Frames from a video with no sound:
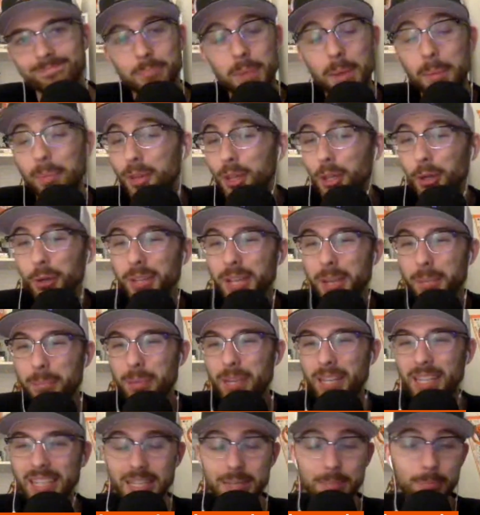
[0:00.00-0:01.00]
Maybe a little
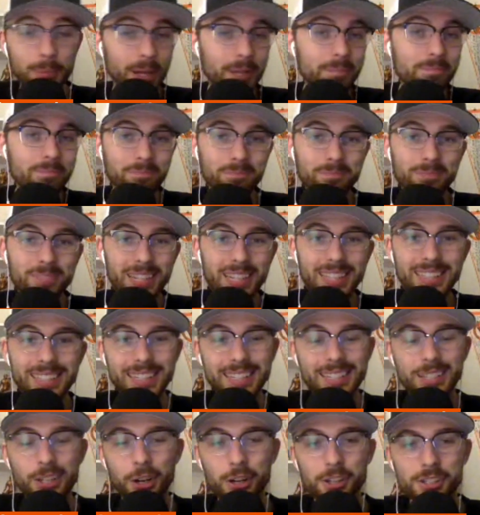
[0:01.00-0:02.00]
nitpicky, but it
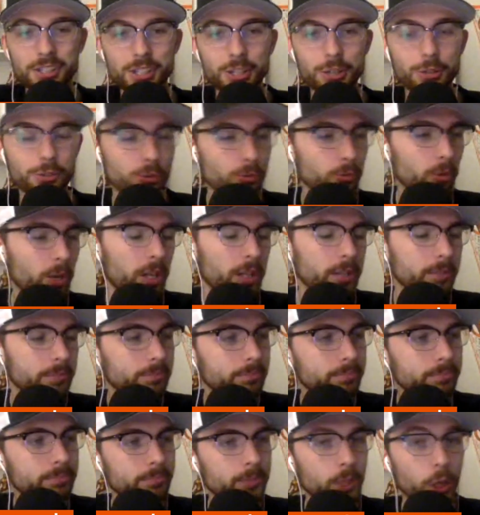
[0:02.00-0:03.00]
did cost the O's a run
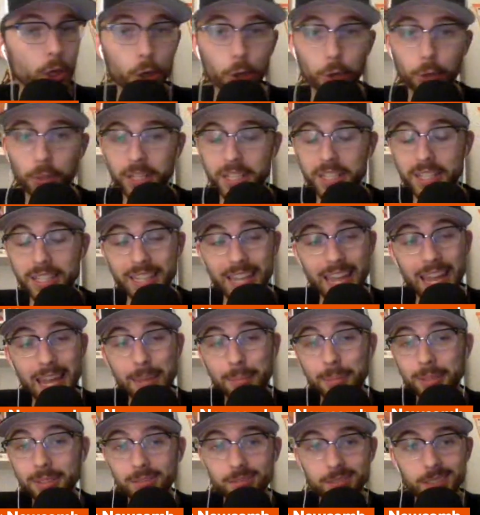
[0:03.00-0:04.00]
early in the
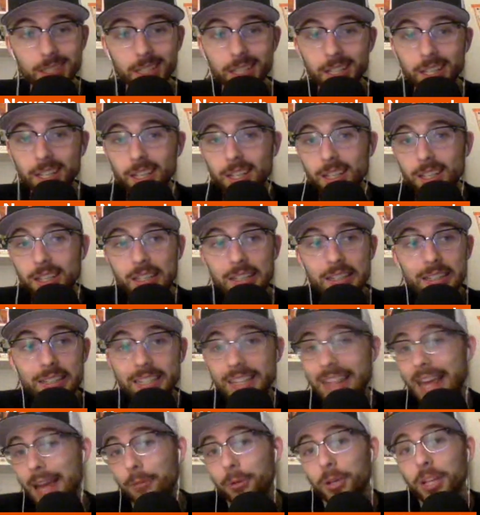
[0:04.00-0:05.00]
game. But
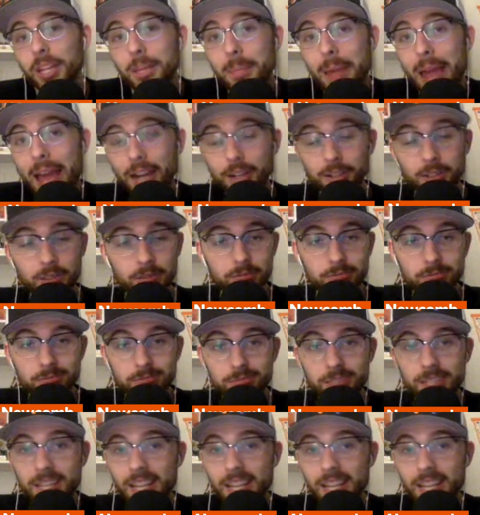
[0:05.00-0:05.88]
did that really matter?